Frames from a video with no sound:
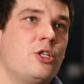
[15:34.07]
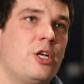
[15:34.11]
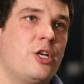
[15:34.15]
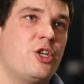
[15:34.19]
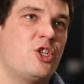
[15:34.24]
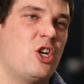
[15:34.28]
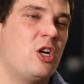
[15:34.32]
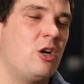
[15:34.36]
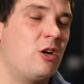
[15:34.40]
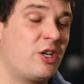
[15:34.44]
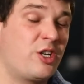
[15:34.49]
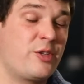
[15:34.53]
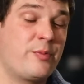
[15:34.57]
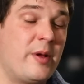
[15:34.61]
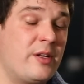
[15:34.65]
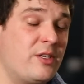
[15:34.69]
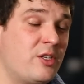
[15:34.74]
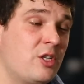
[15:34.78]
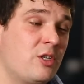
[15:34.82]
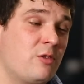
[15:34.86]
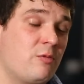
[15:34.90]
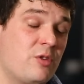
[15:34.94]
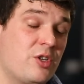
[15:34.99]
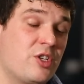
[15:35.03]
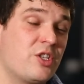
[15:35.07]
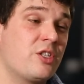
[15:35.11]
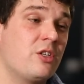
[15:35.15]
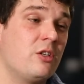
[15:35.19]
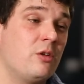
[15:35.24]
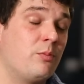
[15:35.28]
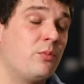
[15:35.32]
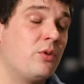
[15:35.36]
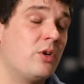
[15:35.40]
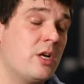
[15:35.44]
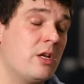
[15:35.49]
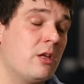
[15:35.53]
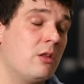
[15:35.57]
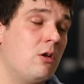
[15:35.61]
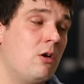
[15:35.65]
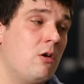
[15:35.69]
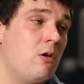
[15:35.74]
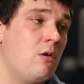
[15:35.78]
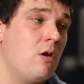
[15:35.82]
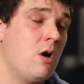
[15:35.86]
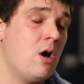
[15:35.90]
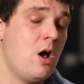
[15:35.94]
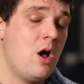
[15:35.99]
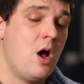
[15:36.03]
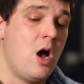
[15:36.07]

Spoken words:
initially. Our expenses were still pretty low.